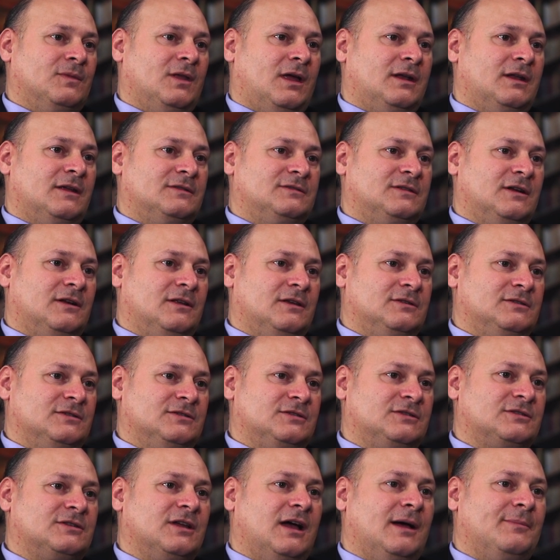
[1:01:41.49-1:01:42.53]
Not necessarily
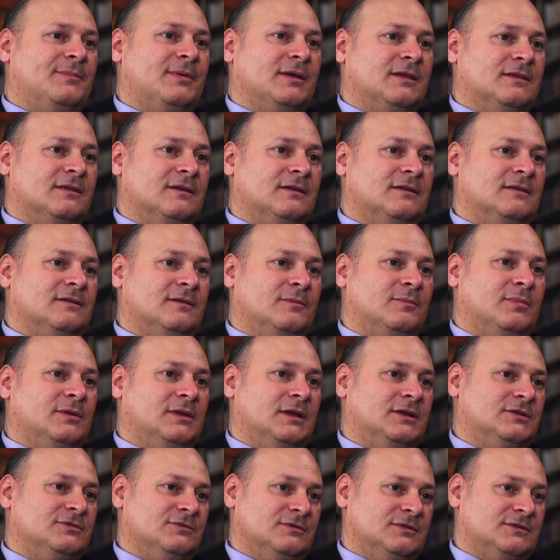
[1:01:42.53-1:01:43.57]
just stopping the
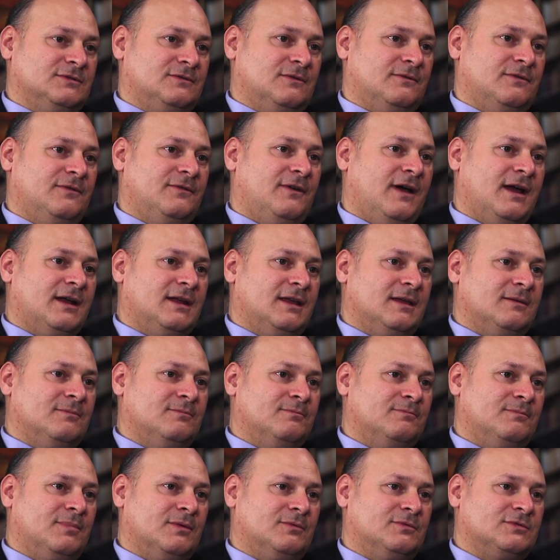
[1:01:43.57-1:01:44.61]
belligerents from
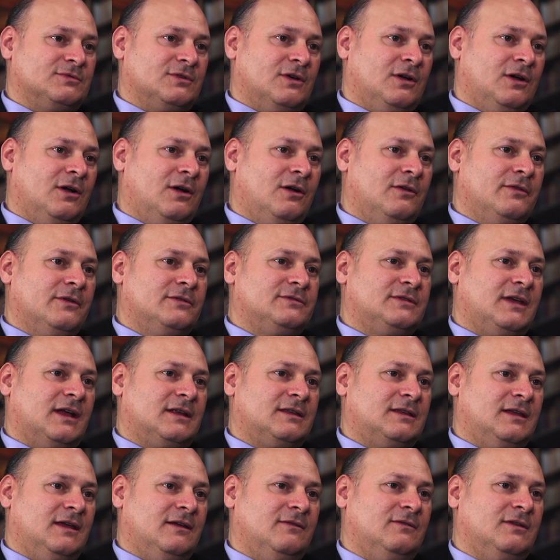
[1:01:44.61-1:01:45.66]
fighting, but with all those
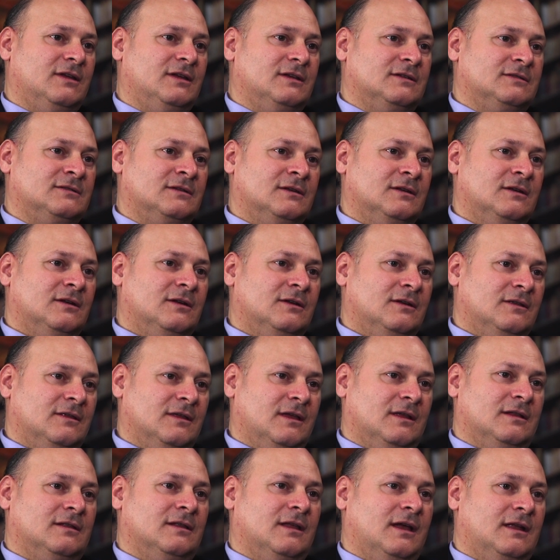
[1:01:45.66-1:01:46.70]
activities
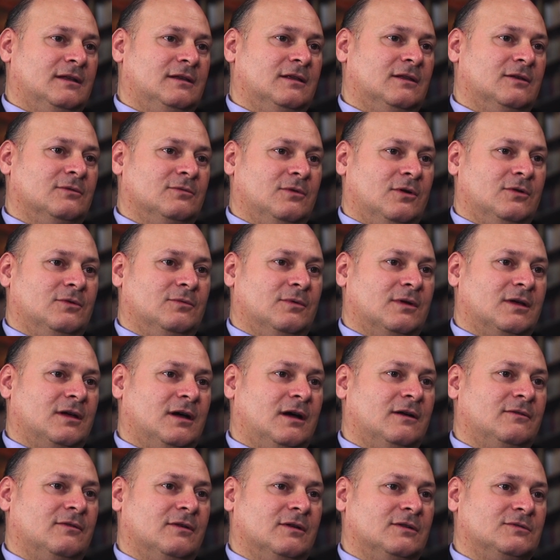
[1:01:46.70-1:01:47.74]
that led to the road to
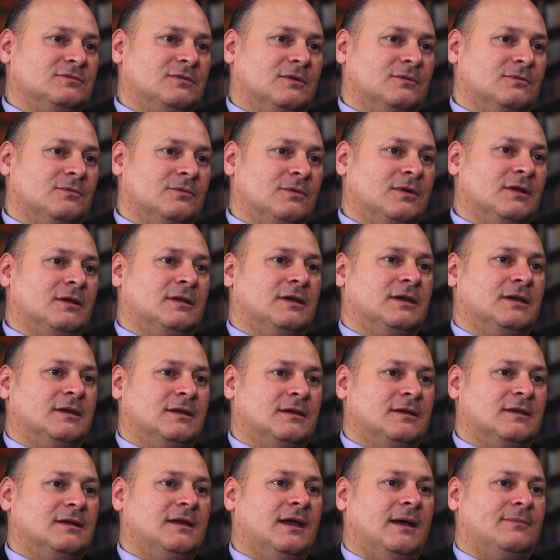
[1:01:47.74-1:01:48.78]
recovery is what
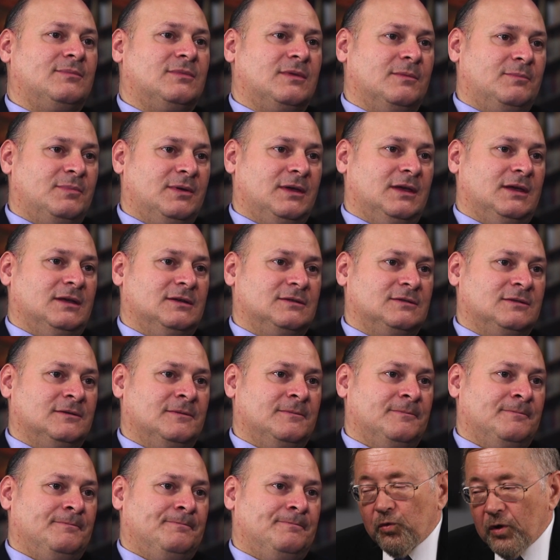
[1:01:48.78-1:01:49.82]
really kept the peace.
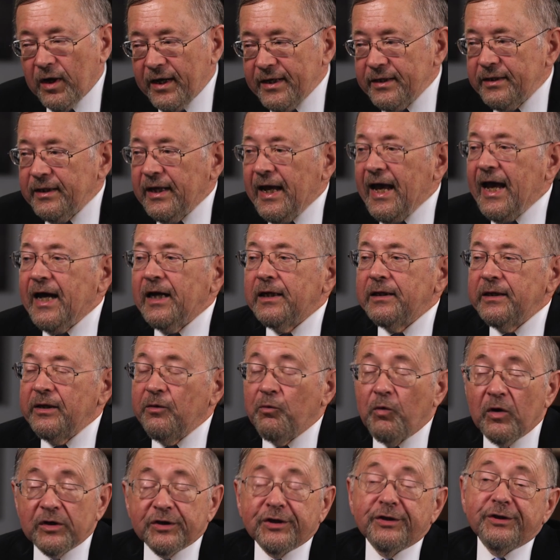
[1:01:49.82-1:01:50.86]
Right. And
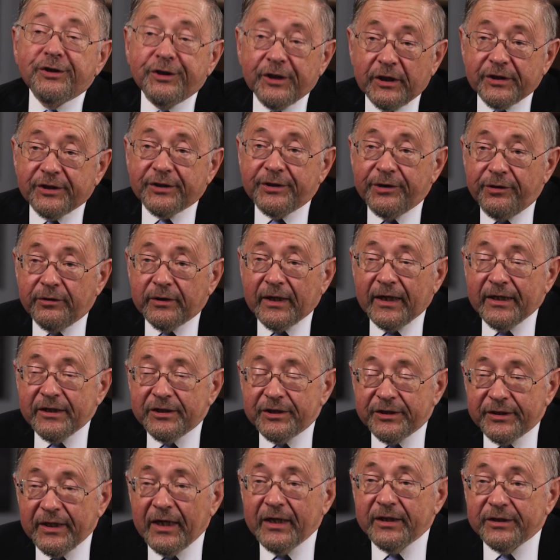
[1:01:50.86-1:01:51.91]
it wasn't just the
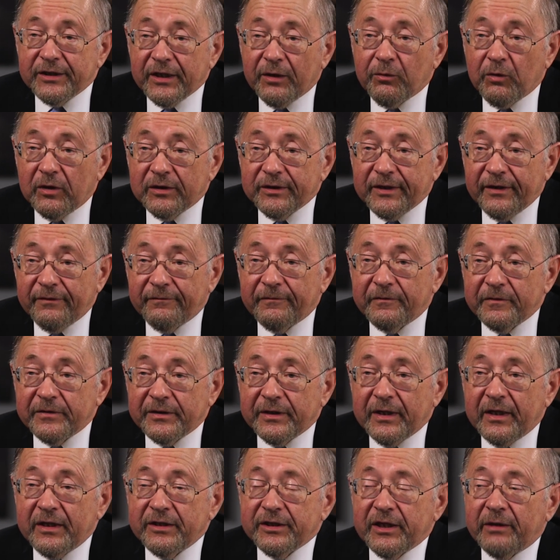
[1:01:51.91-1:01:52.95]
United States, I want to
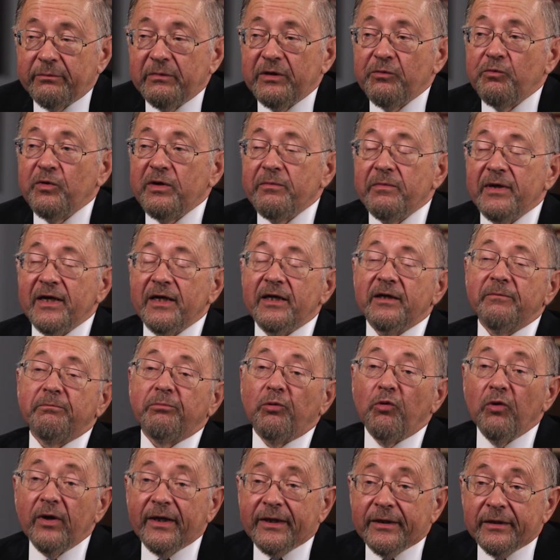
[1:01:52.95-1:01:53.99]
emphasize. I mean, we made a
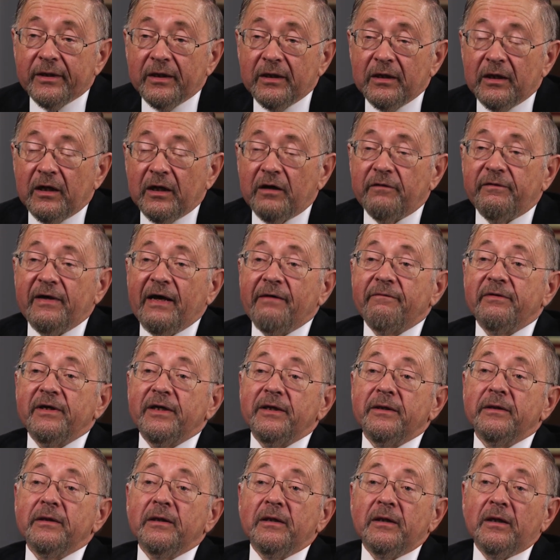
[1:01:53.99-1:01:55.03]
point of
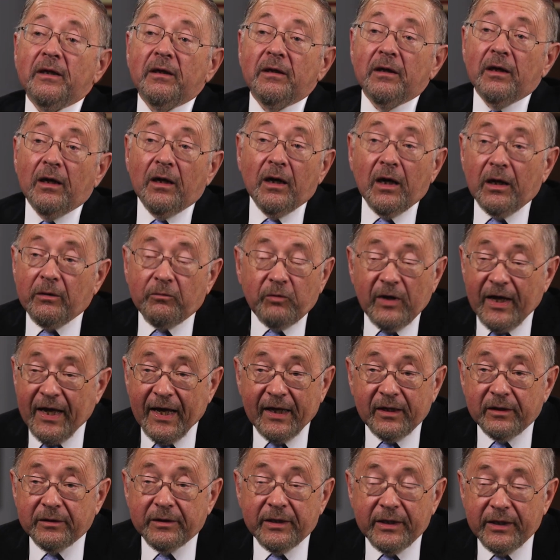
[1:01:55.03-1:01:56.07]
having, we
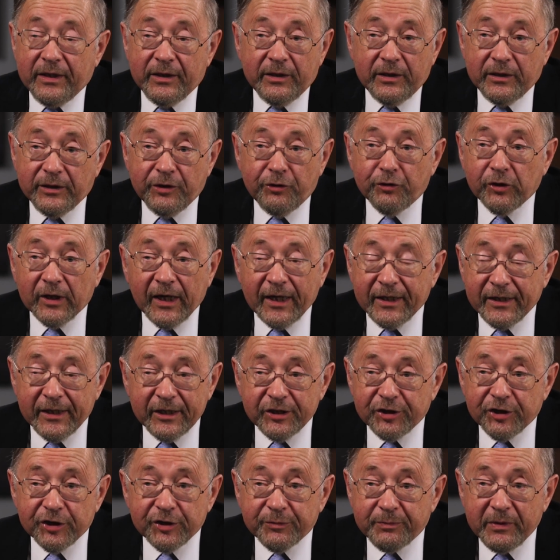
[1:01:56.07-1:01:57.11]
had the United
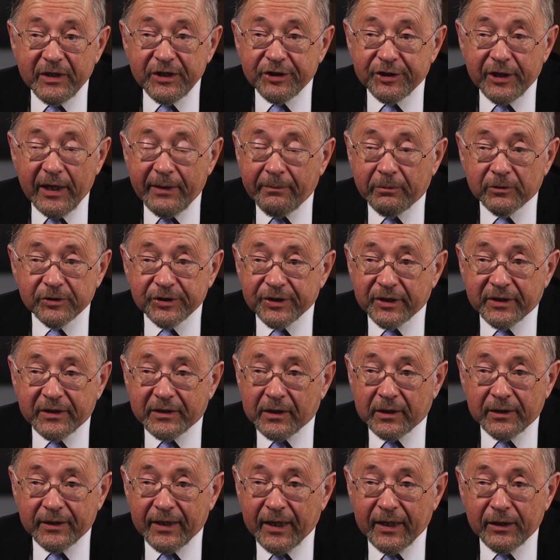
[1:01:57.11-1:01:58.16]
Nations peacekeepers
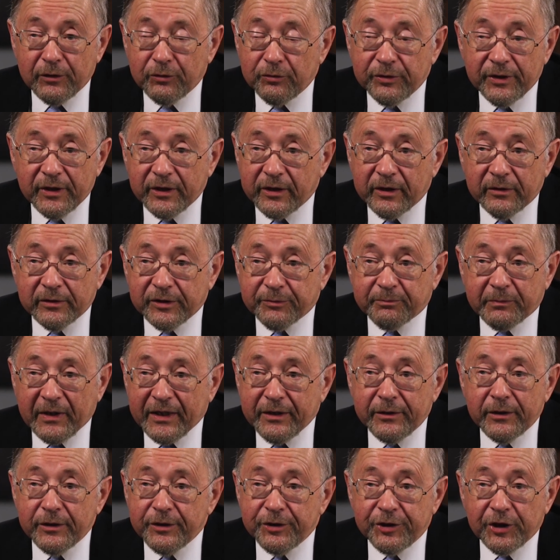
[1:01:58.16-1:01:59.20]
again, who did a
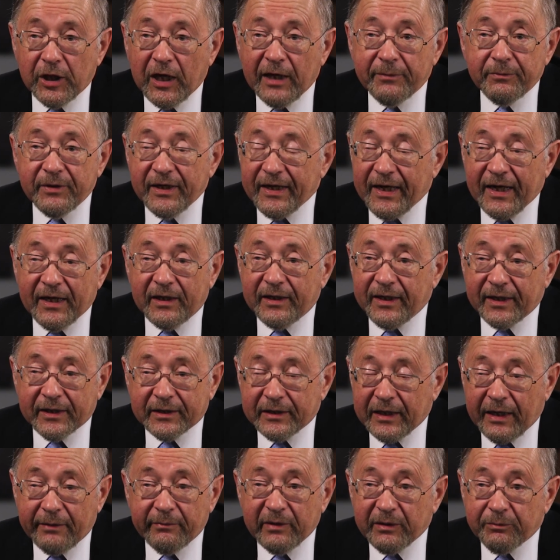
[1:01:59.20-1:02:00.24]
splendid job. They had
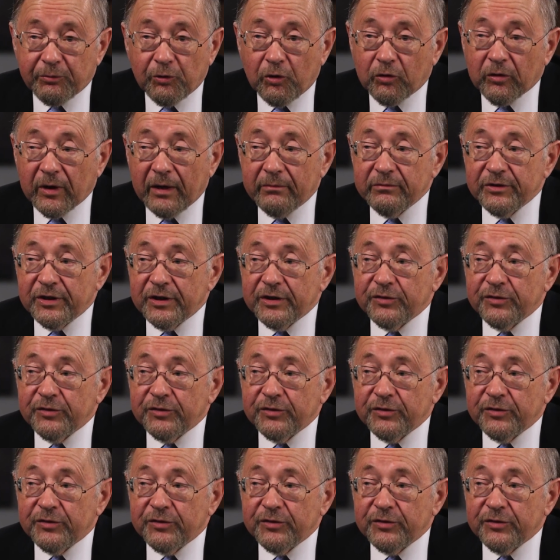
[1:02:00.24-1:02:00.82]
economic programs